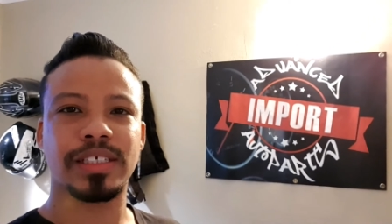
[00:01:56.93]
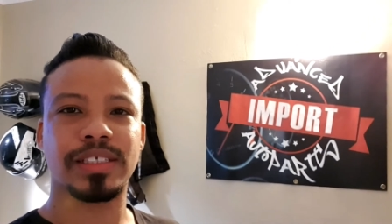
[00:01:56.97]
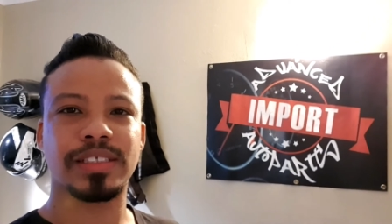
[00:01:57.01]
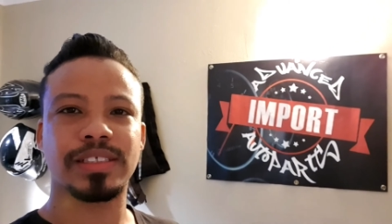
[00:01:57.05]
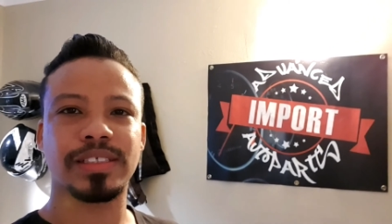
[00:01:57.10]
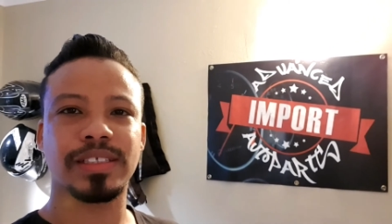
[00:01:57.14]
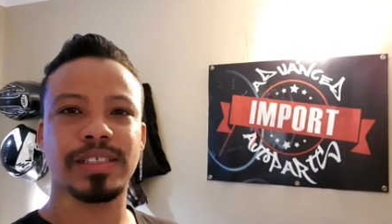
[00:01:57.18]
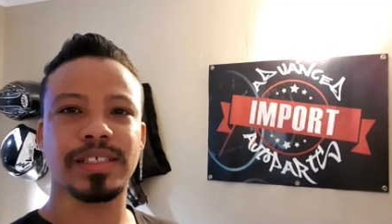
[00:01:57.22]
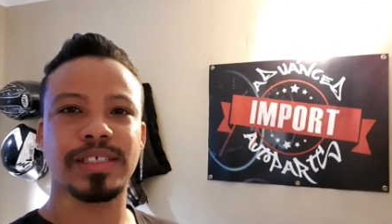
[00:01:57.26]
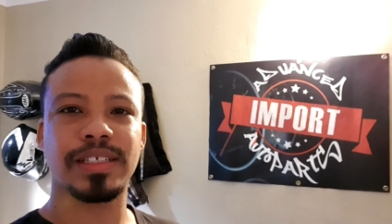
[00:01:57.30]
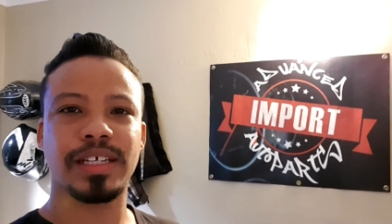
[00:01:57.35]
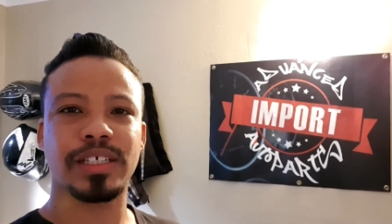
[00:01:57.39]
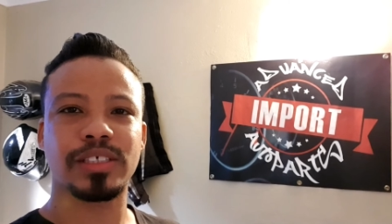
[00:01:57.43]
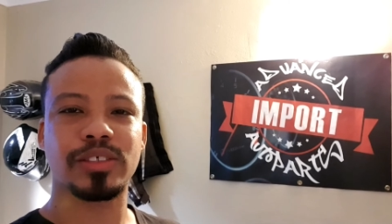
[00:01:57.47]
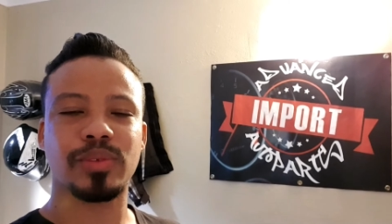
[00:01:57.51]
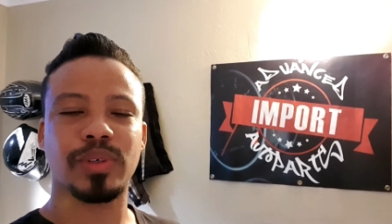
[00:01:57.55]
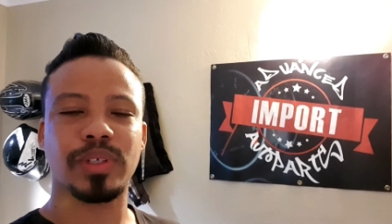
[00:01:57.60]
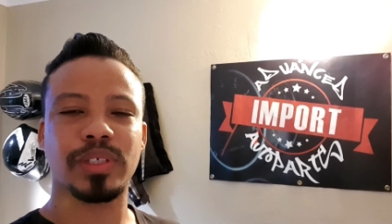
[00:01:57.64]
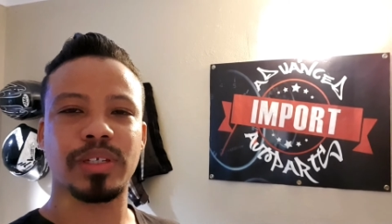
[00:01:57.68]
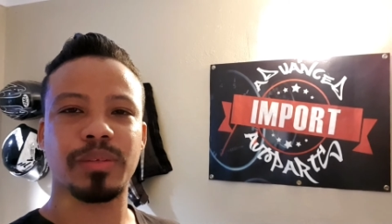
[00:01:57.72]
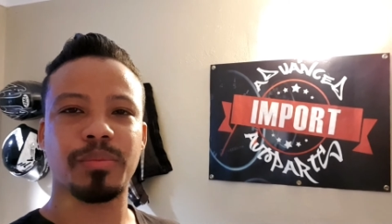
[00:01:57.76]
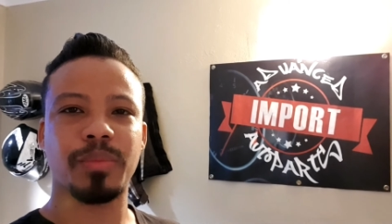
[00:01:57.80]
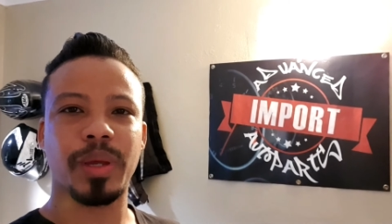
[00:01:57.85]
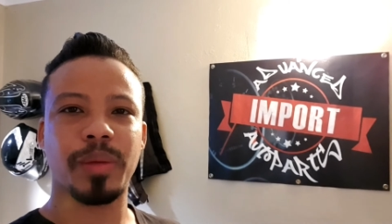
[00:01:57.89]
Until the next
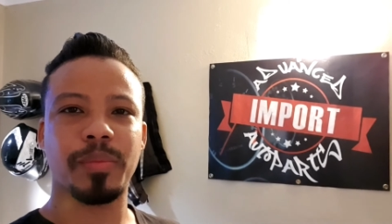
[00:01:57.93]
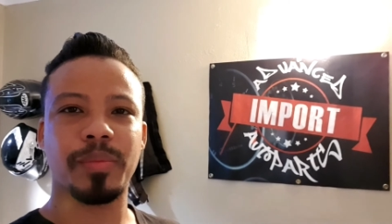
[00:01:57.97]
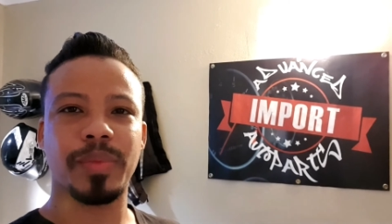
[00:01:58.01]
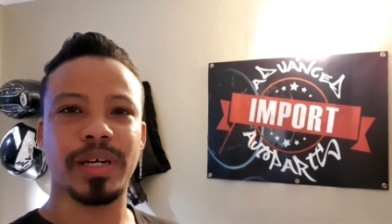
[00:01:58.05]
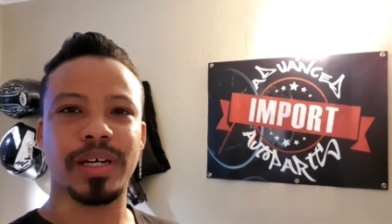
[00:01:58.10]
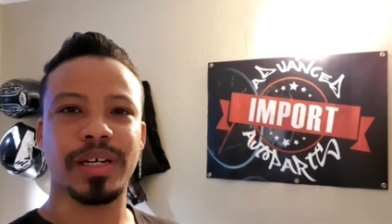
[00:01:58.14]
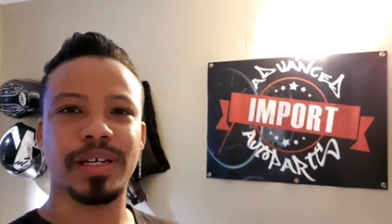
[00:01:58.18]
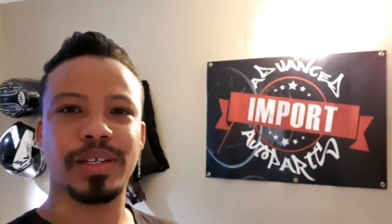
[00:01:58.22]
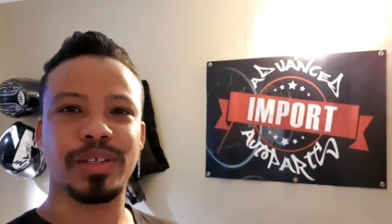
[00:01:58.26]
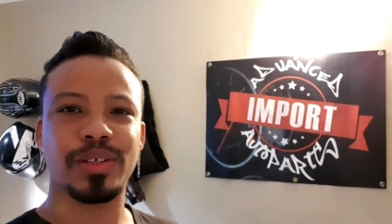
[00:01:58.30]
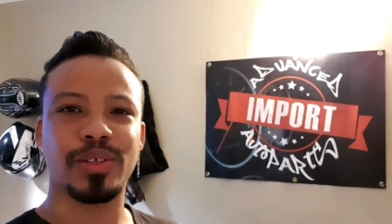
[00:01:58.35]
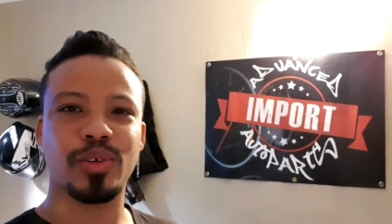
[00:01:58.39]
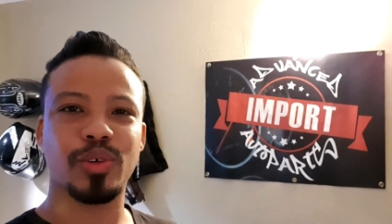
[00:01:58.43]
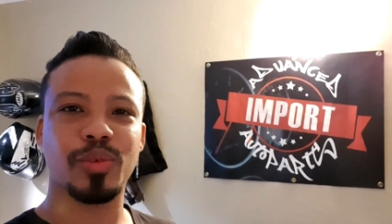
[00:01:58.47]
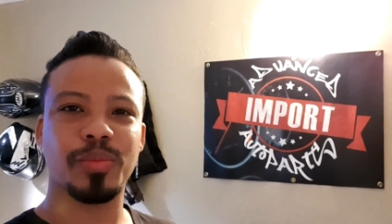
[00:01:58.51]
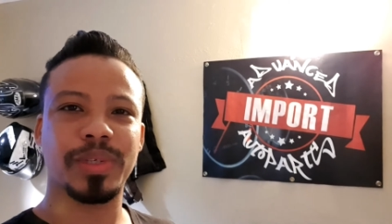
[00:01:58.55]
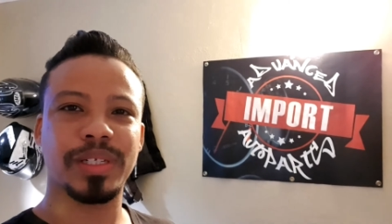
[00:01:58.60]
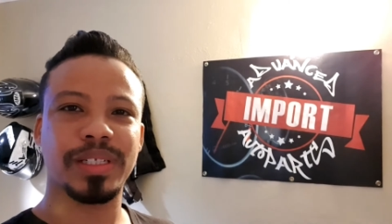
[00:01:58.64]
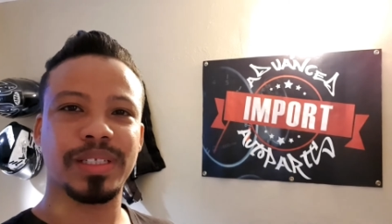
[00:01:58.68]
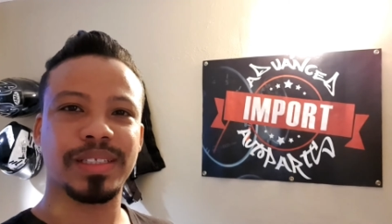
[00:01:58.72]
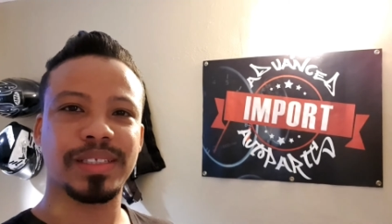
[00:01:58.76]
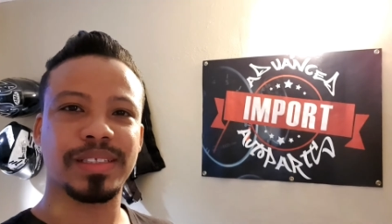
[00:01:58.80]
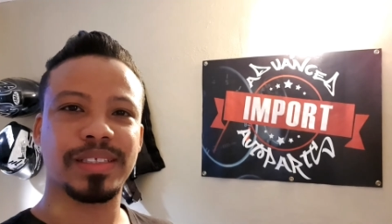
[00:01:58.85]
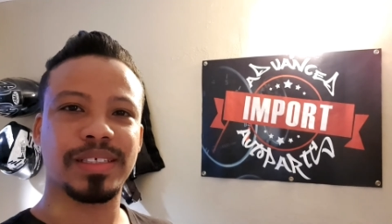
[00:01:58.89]
one, remember, your
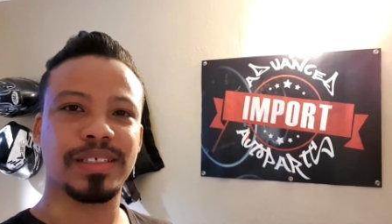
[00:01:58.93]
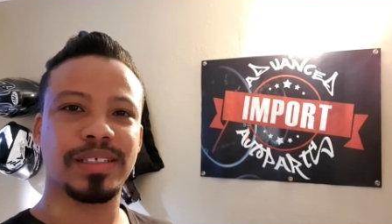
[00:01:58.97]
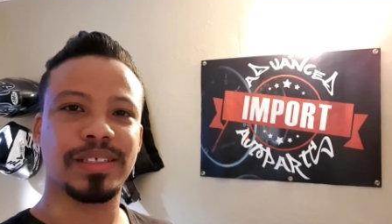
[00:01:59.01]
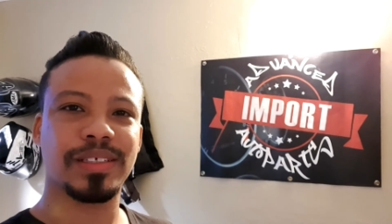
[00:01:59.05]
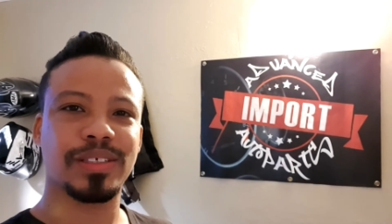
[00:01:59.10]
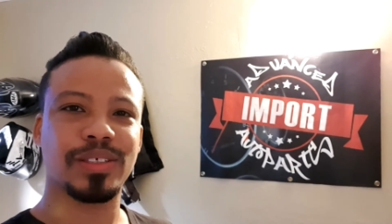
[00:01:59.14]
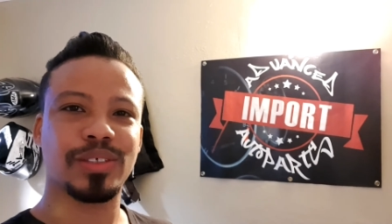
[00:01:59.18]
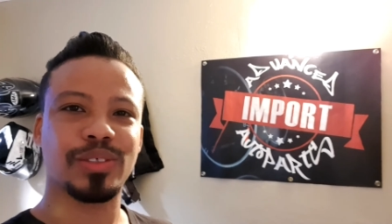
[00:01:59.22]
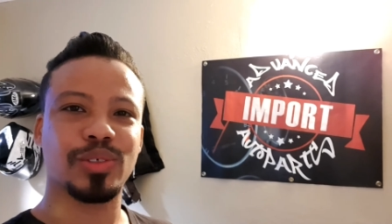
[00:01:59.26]
build,